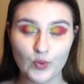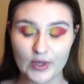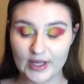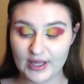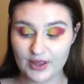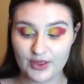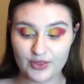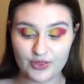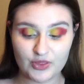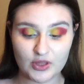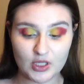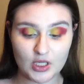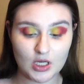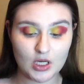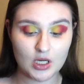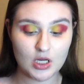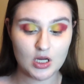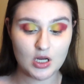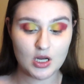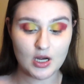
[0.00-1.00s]
with
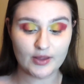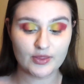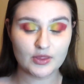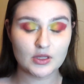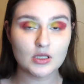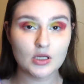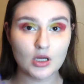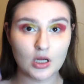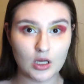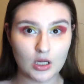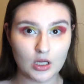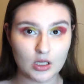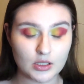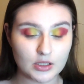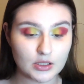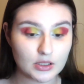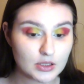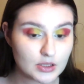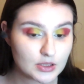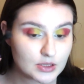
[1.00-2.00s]
nothing on
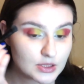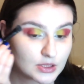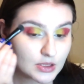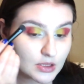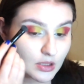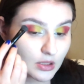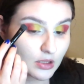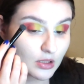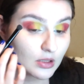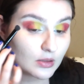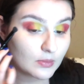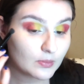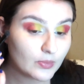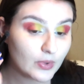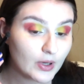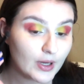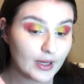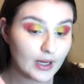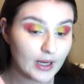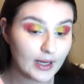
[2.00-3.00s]
it,
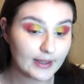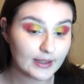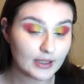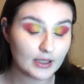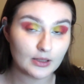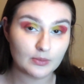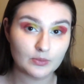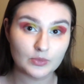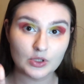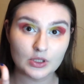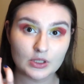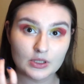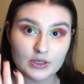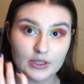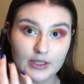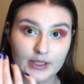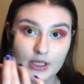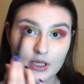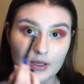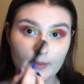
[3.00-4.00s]
but I am going to
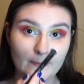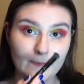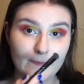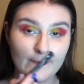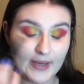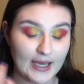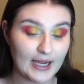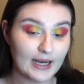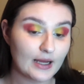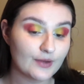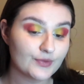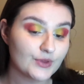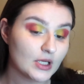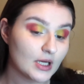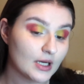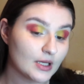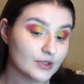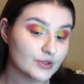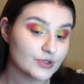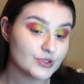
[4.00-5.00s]
like pat out the
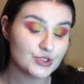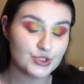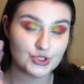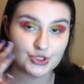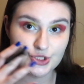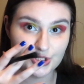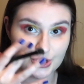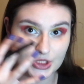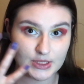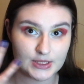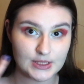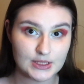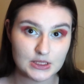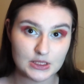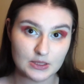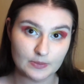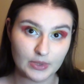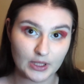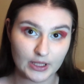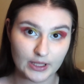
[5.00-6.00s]
colors just
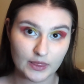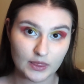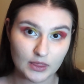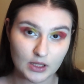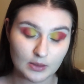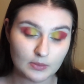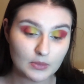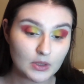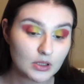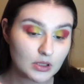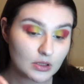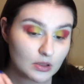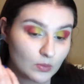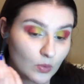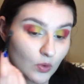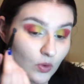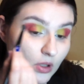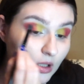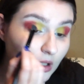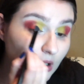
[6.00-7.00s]
to blend them a little
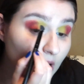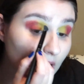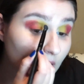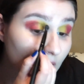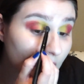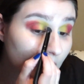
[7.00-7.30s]
more.